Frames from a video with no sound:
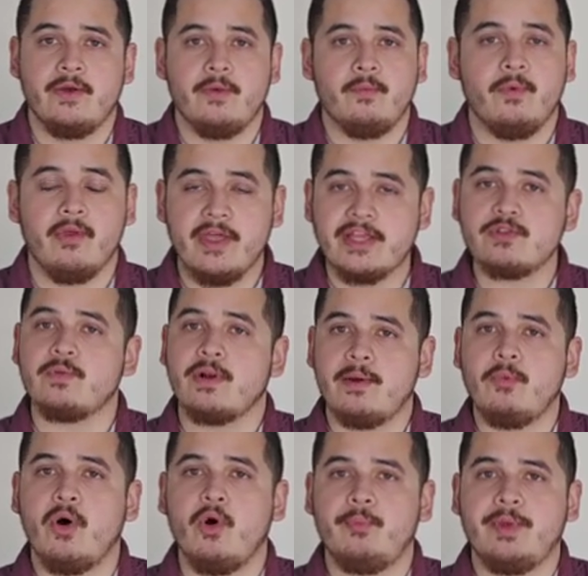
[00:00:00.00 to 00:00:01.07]
Well, that's what I'm
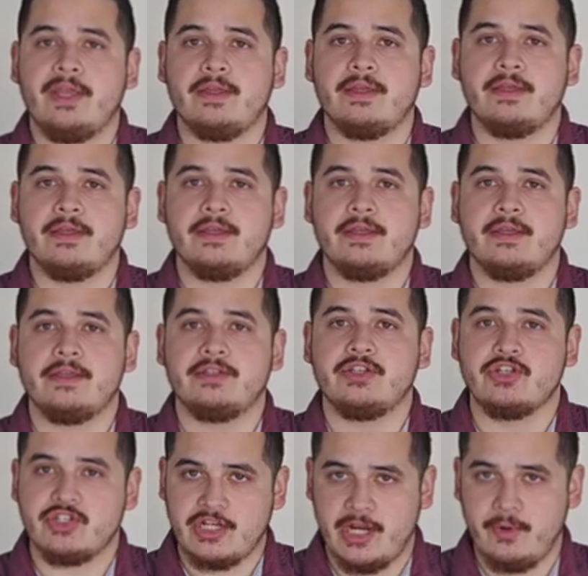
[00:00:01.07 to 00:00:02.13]
hoping
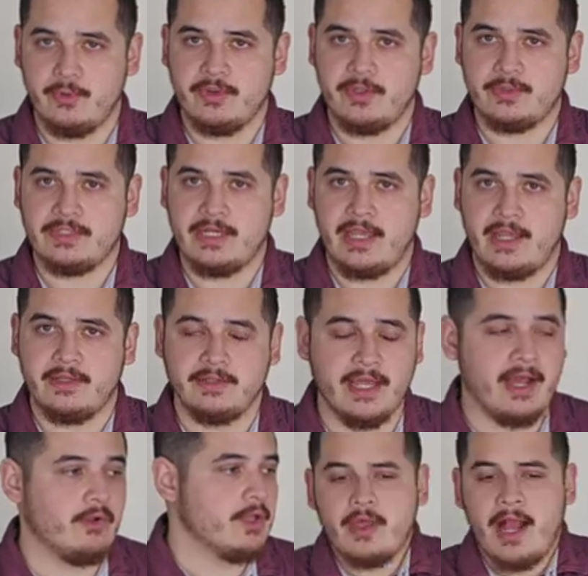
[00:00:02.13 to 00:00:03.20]
to share with you today.
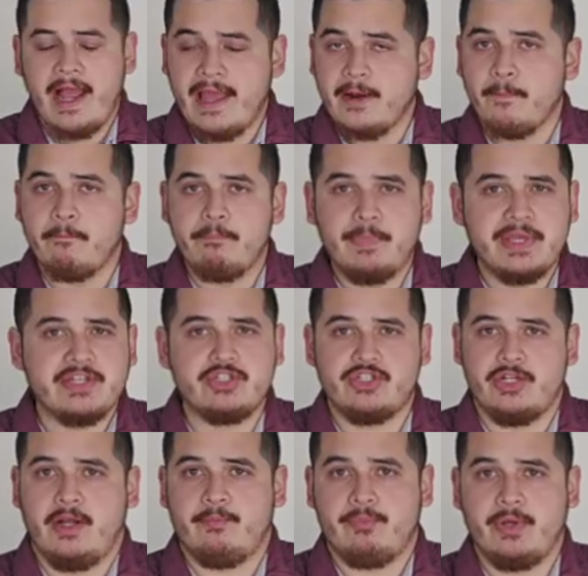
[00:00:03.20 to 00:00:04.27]
Now, I had a big
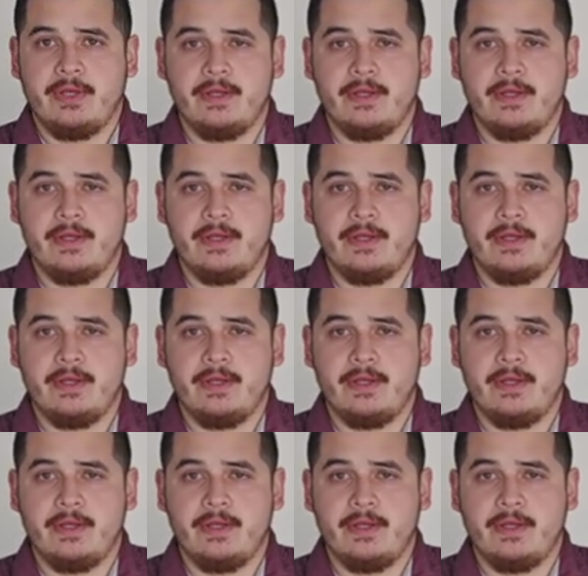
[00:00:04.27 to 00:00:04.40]
jump